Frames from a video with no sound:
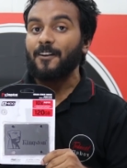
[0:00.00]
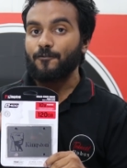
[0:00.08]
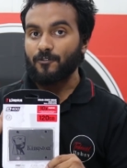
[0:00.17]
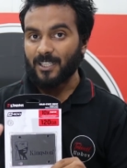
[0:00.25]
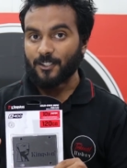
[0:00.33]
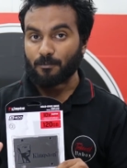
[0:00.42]

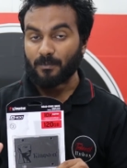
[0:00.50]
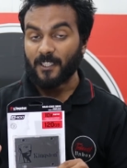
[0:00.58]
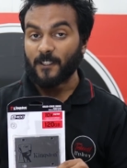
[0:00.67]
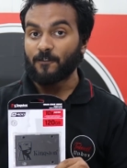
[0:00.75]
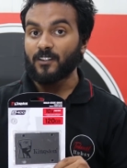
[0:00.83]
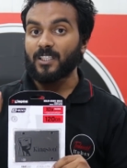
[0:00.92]
Trust
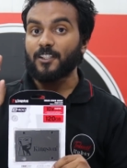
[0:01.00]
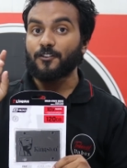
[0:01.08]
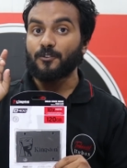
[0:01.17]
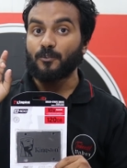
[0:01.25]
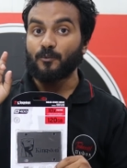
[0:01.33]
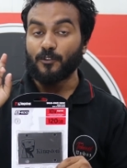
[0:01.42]
me, if in
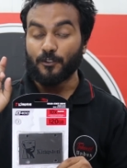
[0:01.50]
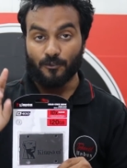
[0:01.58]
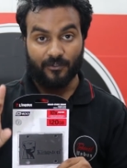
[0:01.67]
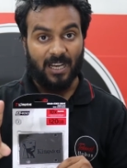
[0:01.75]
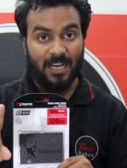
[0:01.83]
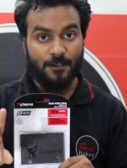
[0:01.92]
case you
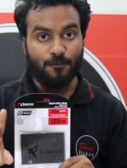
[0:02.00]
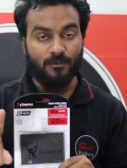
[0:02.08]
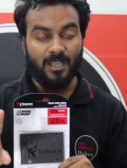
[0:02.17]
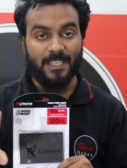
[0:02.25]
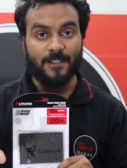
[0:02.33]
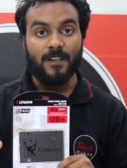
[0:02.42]
use hard
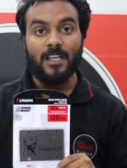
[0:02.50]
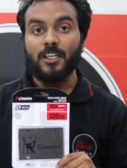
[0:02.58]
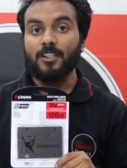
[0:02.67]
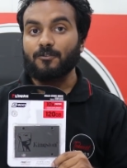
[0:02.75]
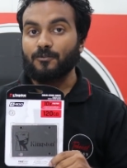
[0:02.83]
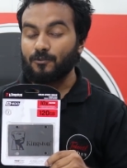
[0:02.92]
drive,
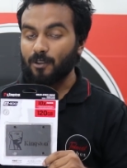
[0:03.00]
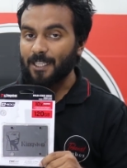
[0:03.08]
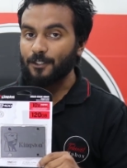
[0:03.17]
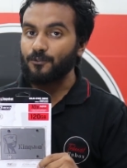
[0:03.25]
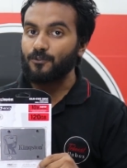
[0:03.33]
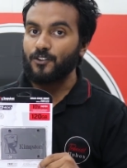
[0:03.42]

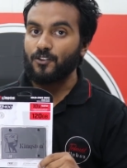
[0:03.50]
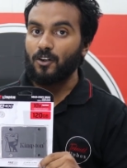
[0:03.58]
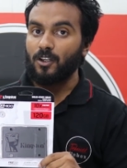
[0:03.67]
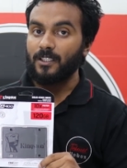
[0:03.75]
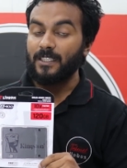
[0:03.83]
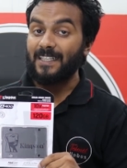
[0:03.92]
try to switch
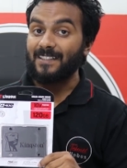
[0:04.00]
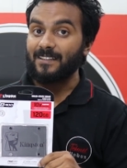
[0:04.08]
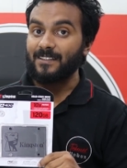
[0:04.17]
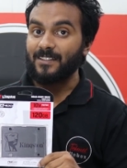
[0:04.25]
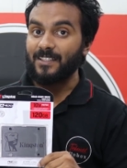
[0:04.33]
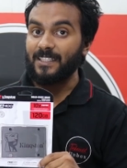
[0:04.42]
on S
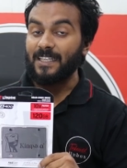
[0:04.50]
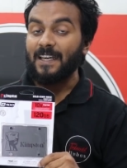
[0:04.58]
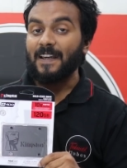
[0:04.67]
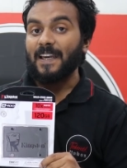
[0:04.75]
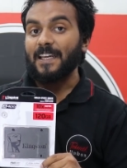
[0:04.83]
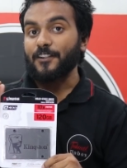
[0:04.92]
S D
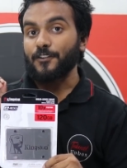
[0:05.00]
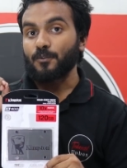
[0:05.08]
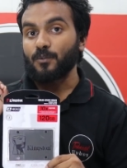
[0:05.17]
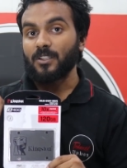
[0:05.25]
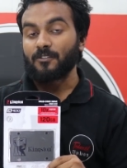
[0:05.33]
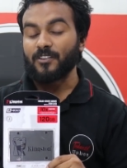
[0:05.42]
and you
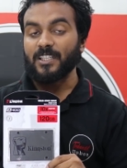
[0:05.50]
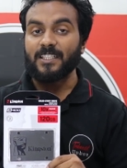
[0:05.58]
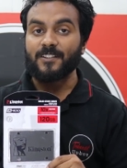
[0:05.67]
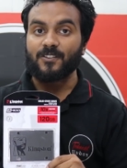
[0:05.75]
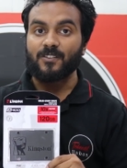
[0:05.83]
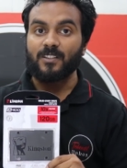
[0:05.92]
will
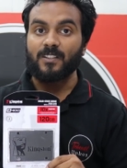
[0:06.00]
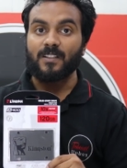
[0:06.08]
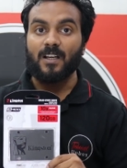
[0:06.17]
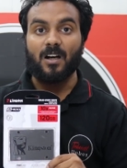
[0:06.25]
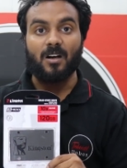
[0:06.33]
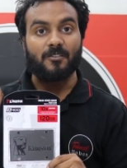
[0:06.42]
really
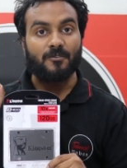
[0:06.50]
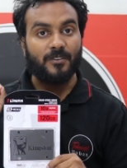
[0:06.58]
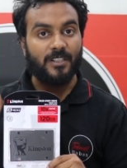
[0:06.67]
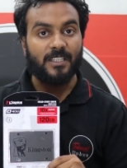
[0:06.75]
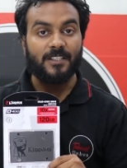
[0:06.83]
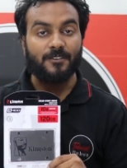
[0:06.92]
see a
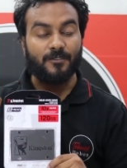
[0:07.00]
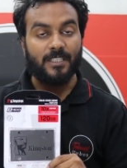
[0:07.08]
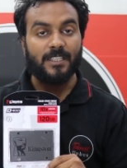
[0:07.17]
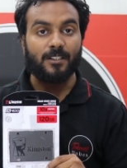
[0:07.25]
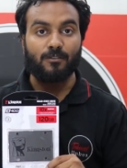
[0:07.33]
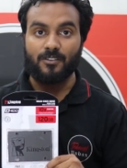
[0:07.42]
really
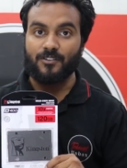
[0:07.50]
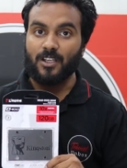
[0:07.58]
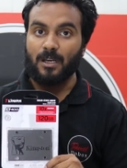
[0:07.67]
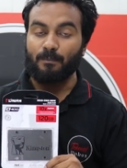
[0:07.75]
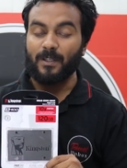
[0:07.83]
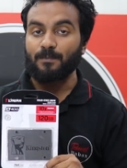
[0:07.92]
really good
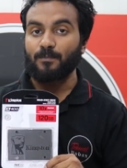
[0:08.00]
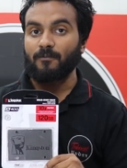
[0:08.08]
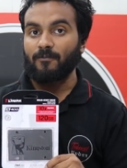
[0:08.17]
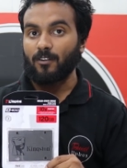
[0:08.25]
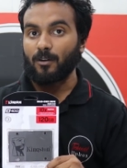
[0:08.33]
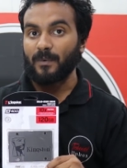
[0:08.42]
jump in
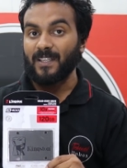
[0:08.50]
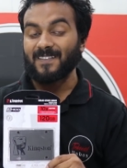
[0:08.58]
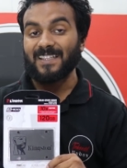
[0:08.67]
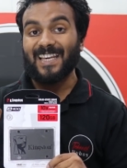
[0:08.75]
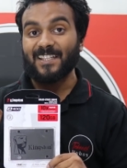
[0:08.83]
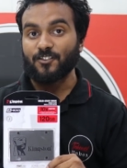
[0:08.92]

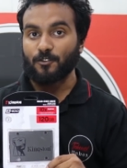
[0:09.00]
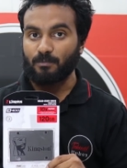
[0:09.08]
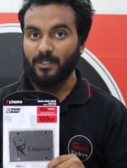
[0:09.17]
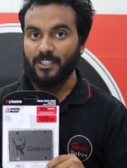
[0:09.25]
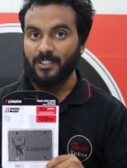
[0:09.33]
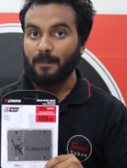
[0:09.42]
performance and
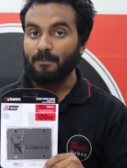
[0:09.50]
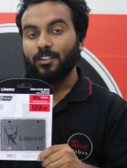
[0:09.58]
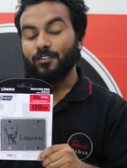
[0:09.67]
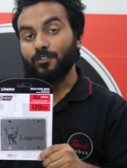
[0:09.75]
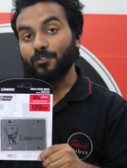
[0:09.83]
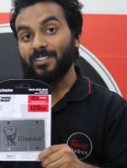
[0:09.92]
speed.
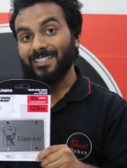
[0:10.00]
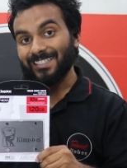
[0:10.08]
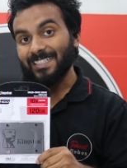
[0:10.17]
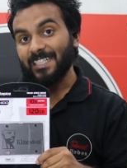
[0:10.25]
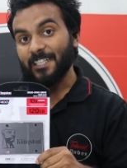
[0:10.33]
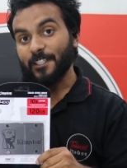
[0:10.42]
So
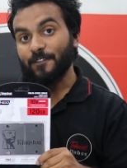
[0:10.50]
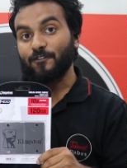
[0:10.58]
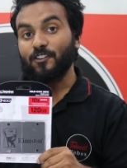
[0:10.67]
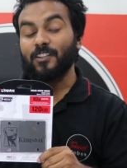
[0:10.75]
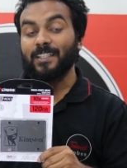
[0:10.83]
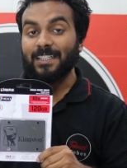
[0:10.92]
sixteen hundred
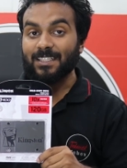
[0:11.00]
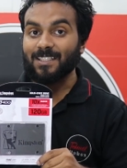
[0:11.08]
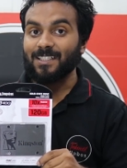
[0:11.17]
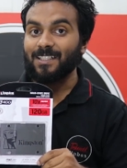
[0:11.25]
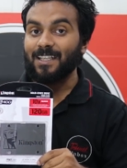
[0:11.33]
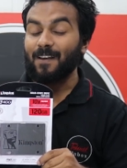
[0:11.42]
for
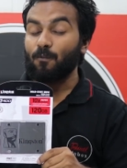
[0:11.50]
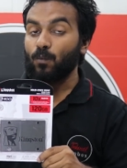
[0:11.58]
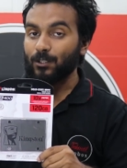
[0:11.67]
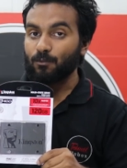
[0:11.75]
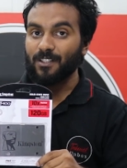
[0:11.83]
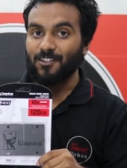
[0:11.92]
Kingston
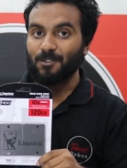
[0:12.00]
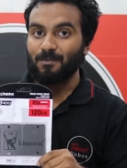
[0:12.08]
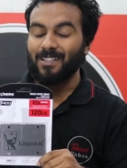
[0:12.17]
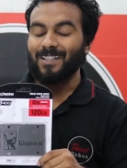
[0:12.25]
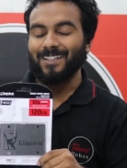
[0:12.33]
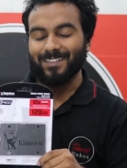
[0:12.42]
one twenty G
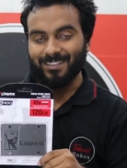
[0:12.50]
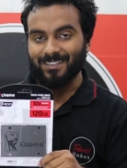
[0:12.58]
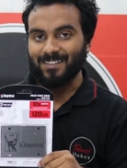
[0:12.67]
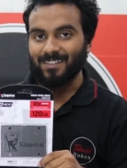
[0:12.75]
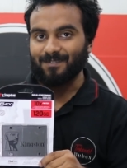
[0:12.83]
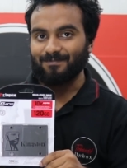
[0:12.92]
B S S
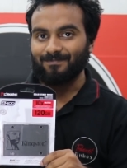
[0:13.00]
D.